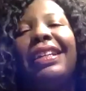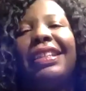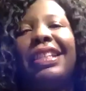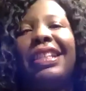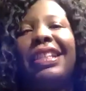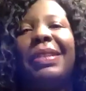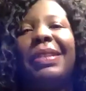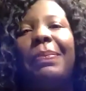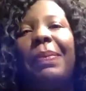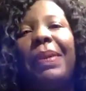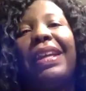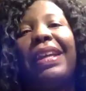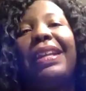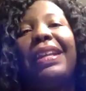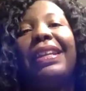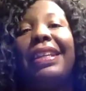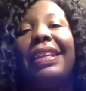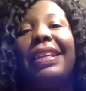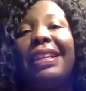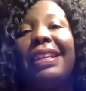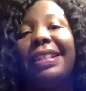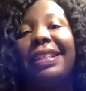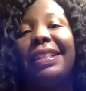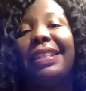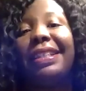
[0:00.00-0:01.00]
to spend
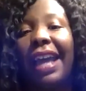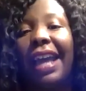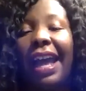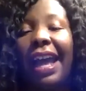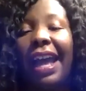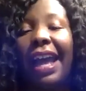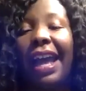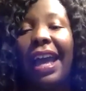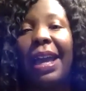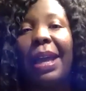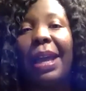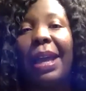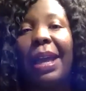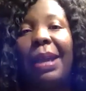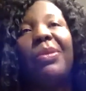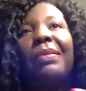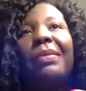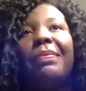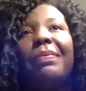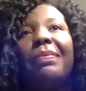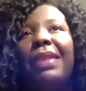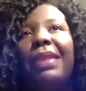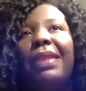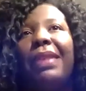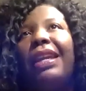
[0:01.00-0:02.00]
this time
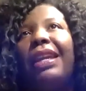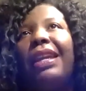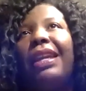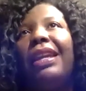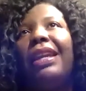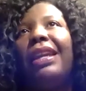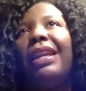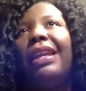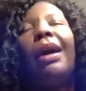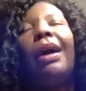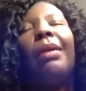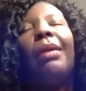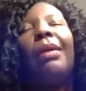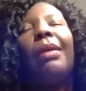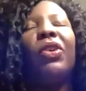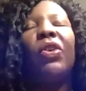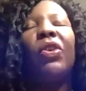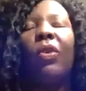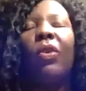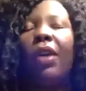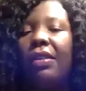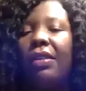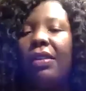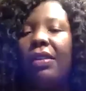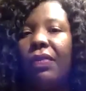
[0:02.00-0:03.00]
with me. I'm
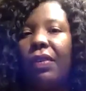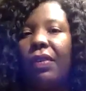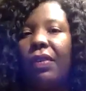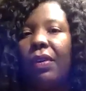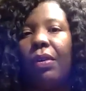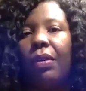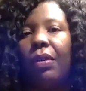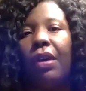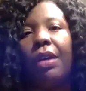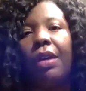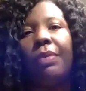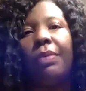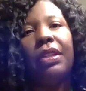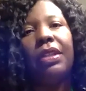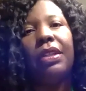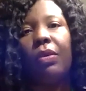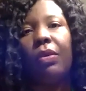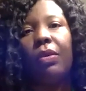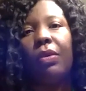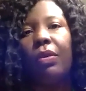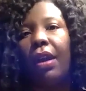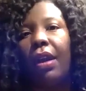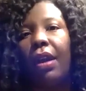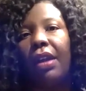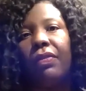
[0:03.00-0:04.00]
grateful. I'm so
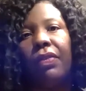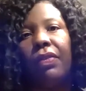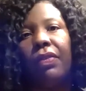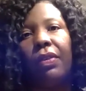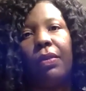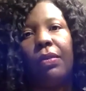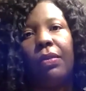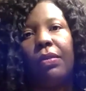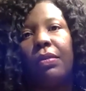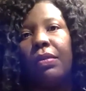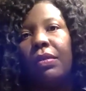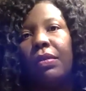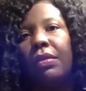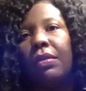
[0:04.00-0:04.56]
grateful.